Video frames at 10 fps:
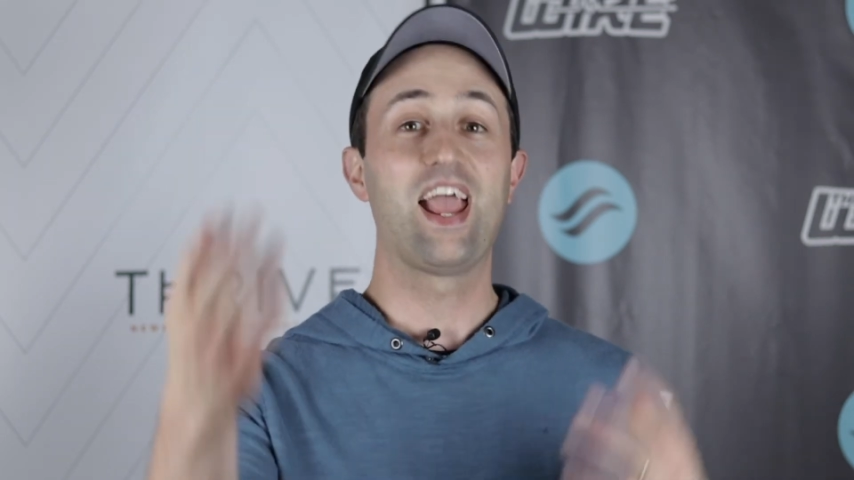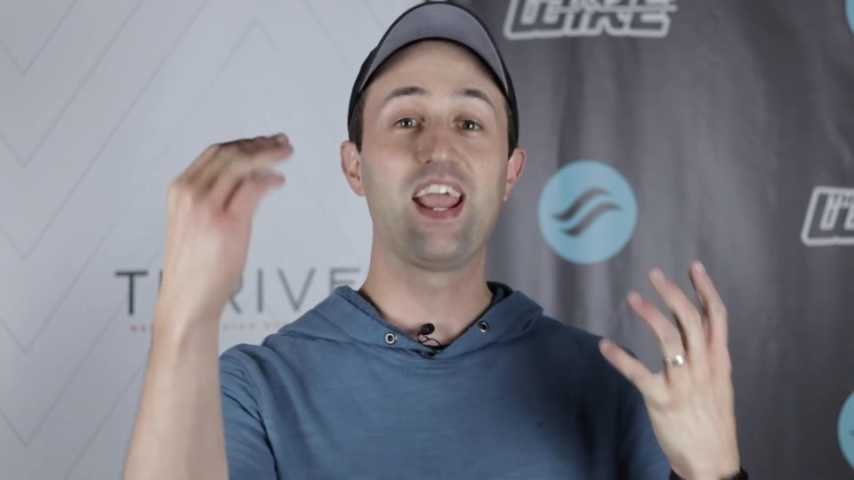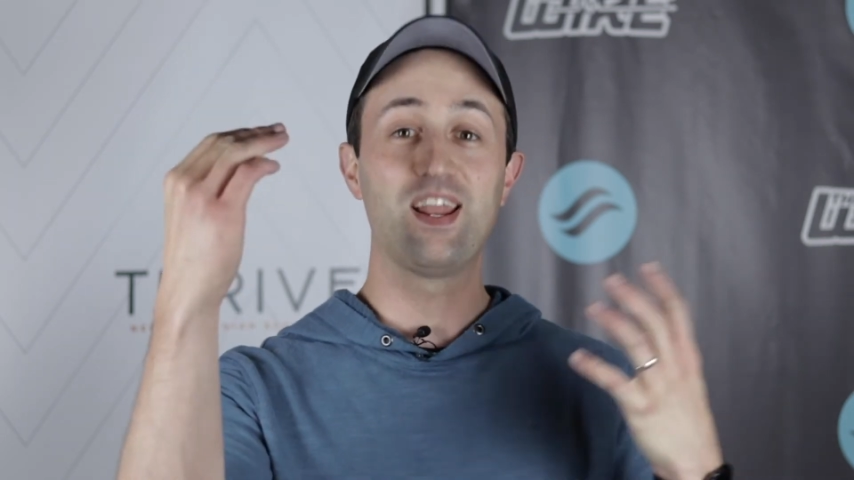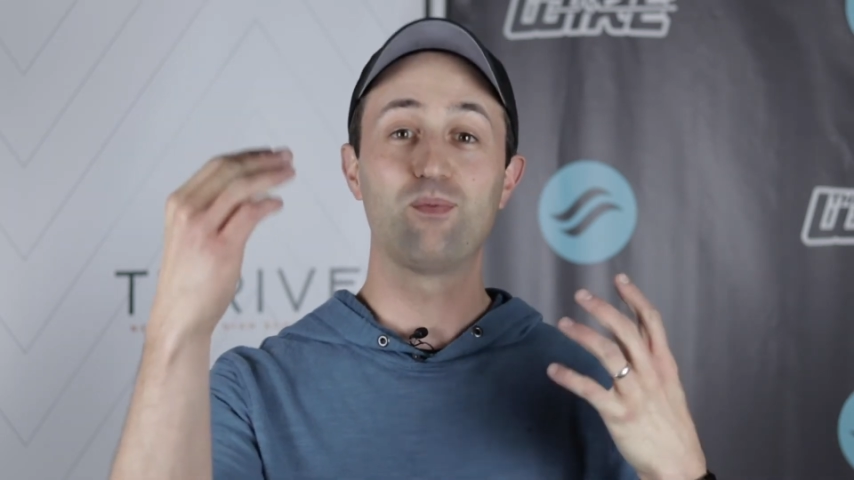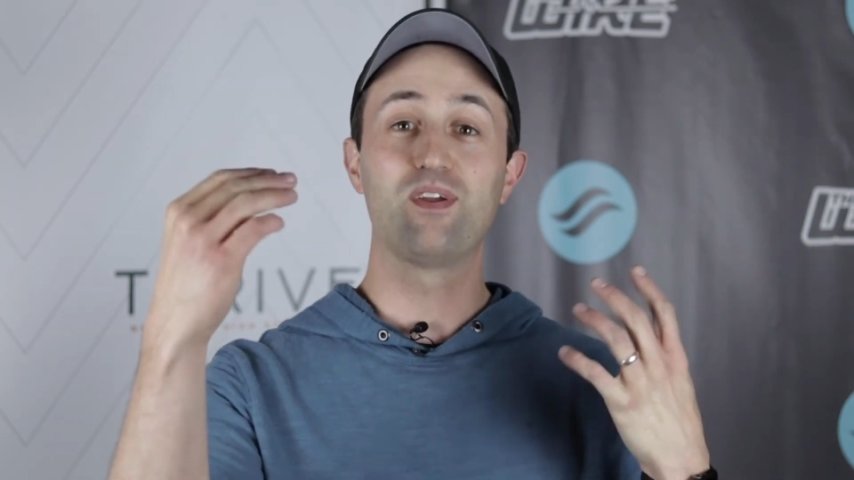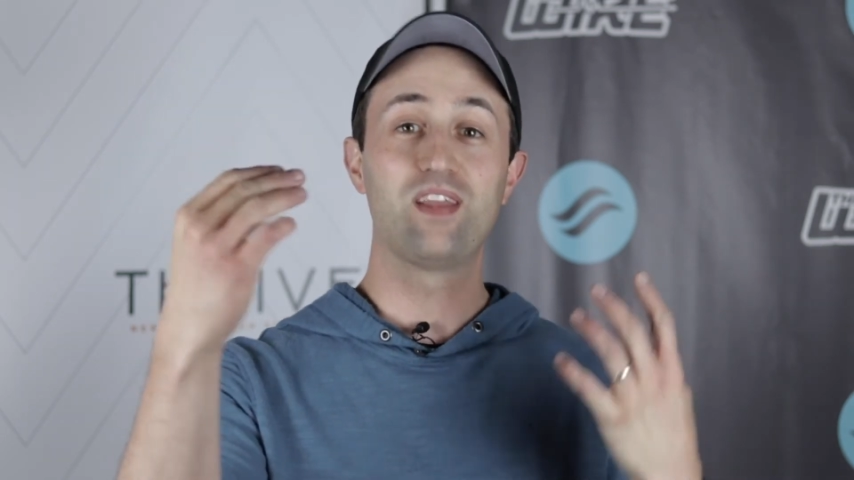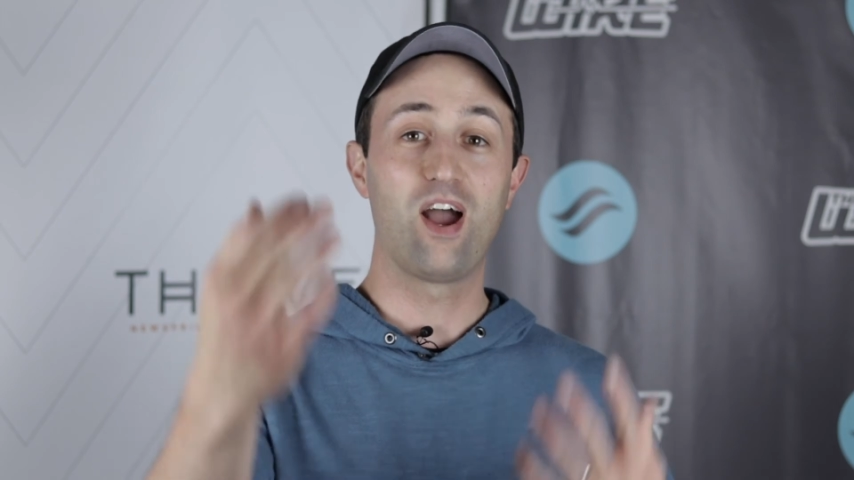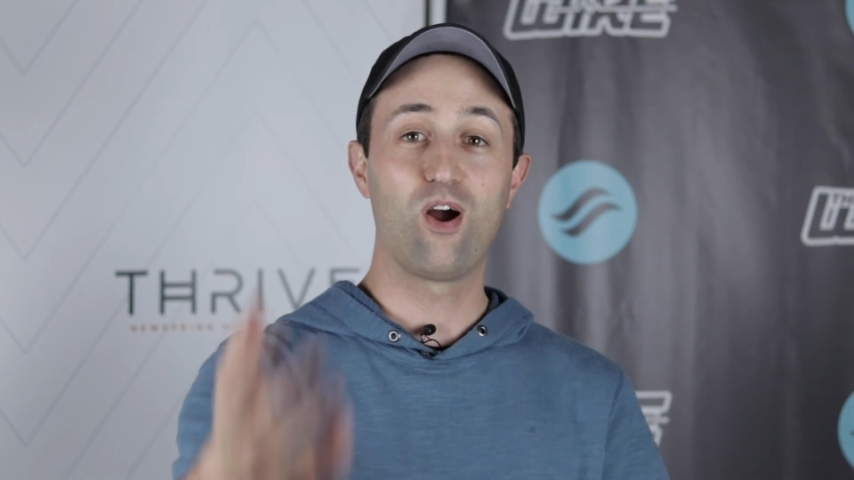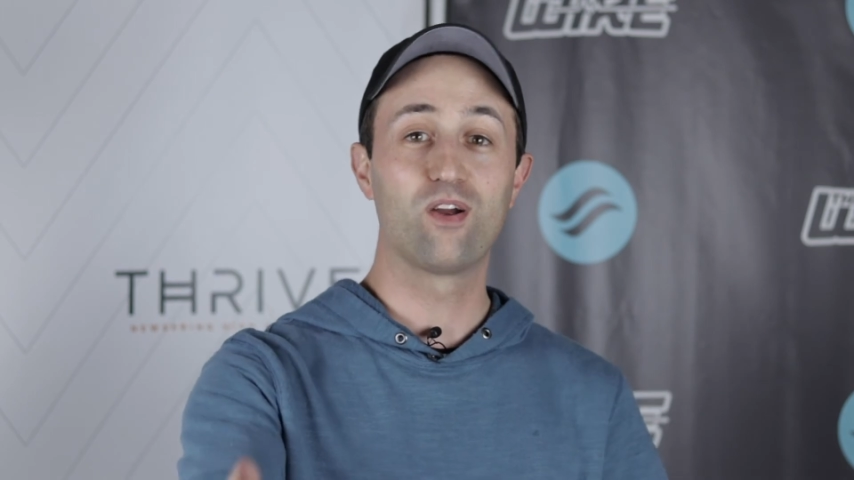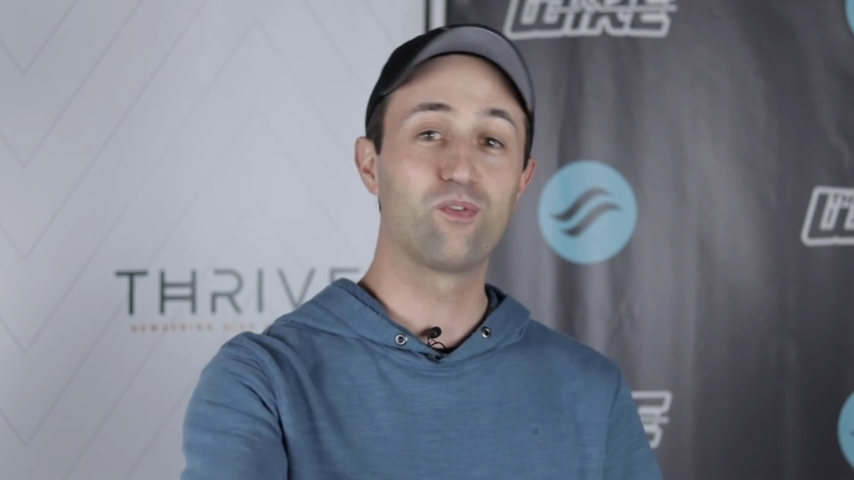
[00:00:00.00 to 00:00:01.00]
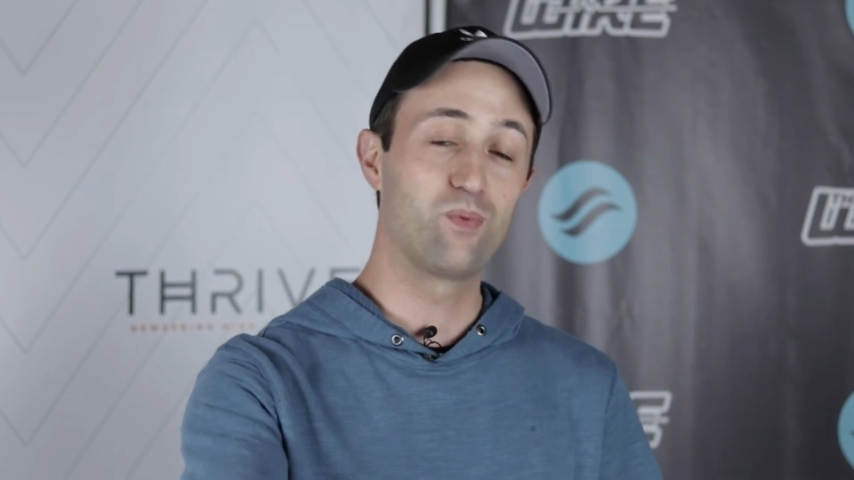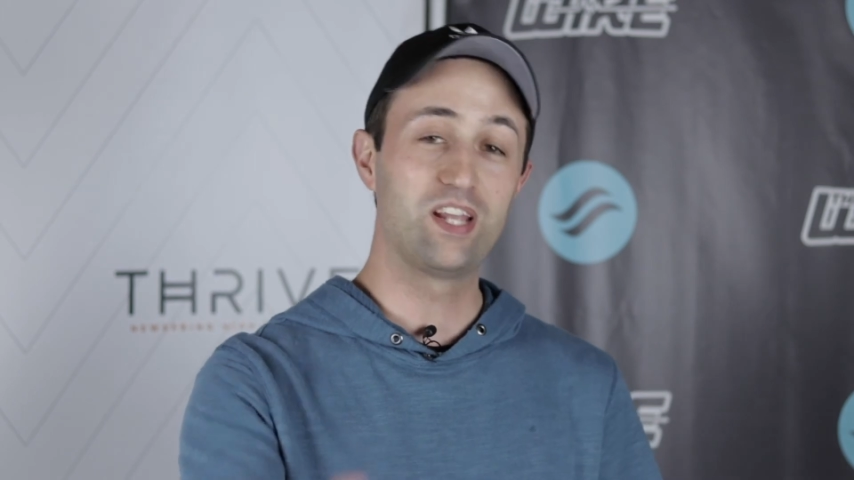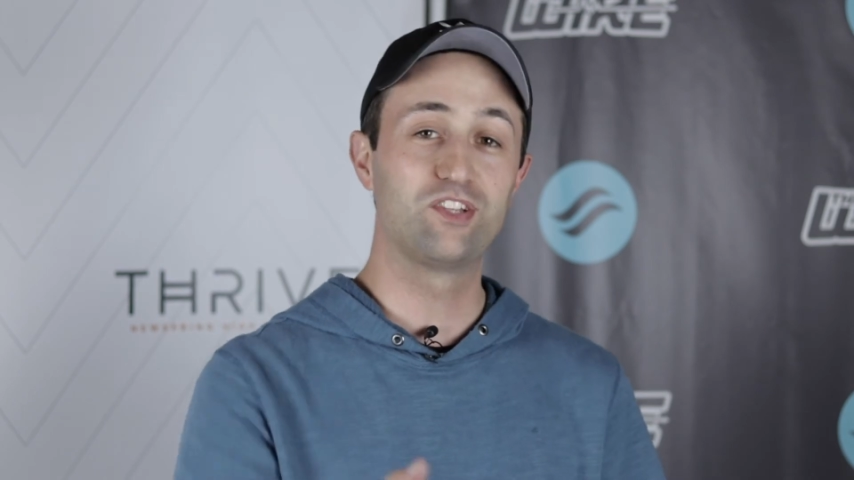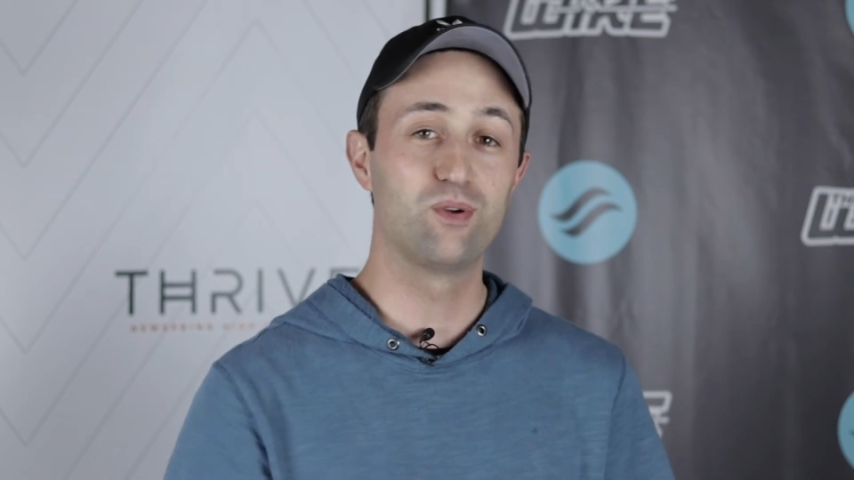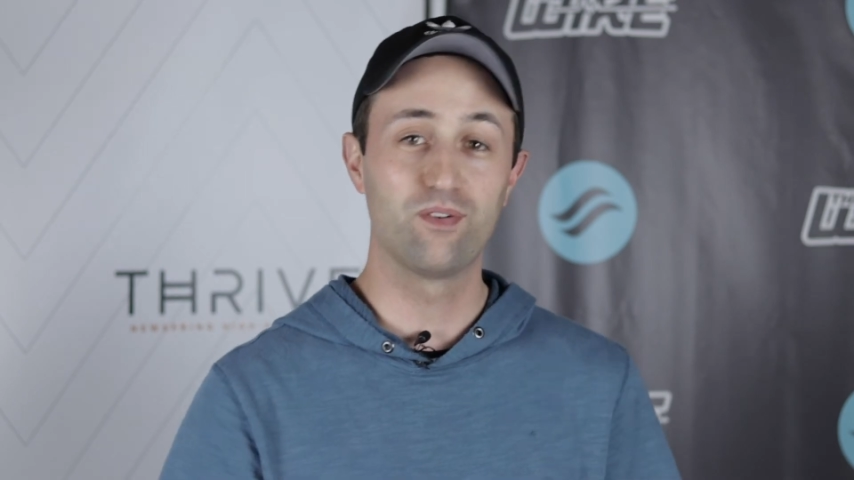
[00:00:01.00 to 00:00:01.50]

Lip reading: And we are in week 2